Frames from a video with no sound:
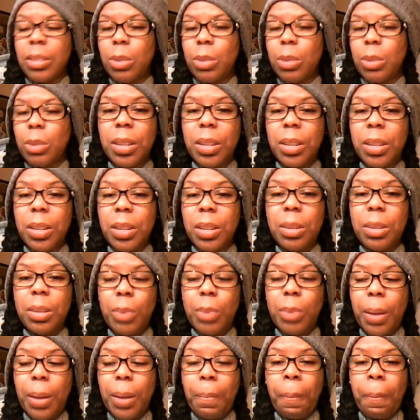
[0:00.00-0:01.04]
So
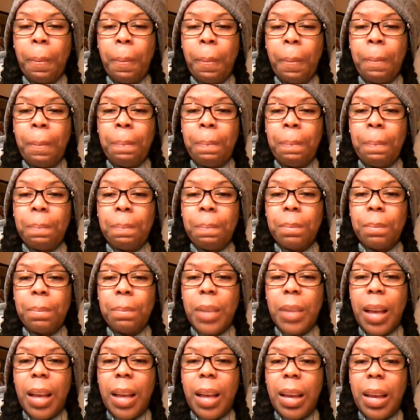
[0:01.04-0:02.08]
anyway,
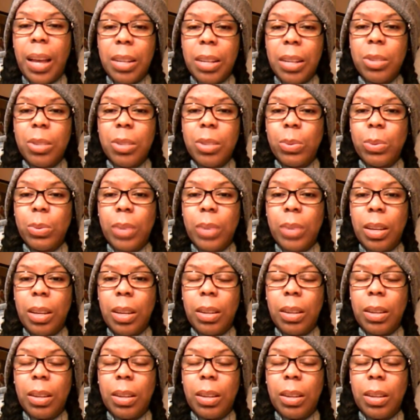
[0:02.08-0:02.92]
I got into